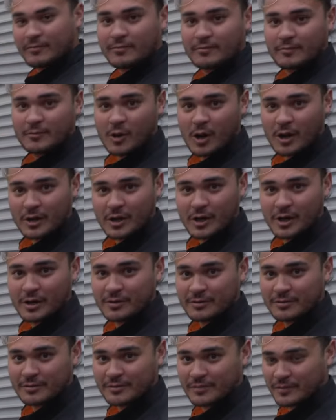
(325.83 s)
Righto,
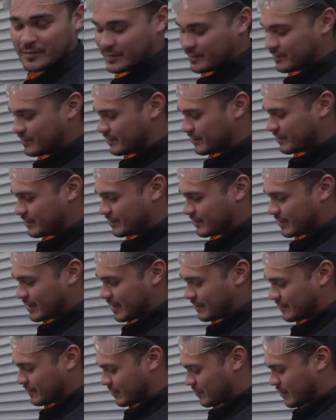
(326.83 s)

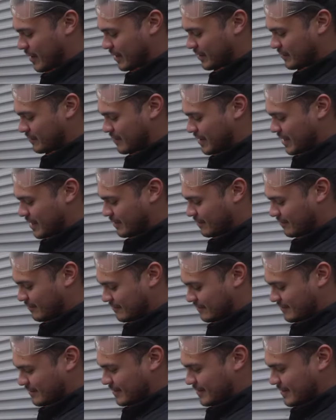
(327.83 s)
now for the main event.
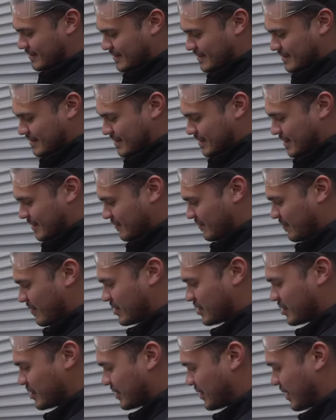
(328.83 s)

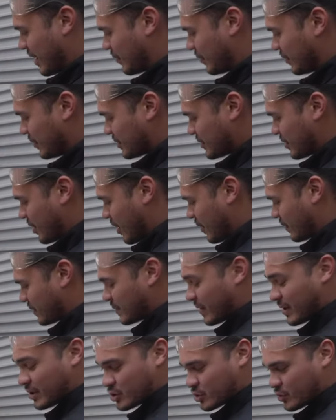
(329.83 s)
Measured a couple of times,
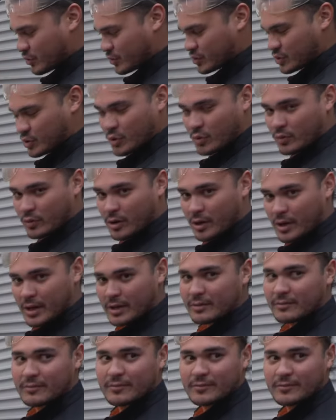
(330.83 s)
make sure it's all right.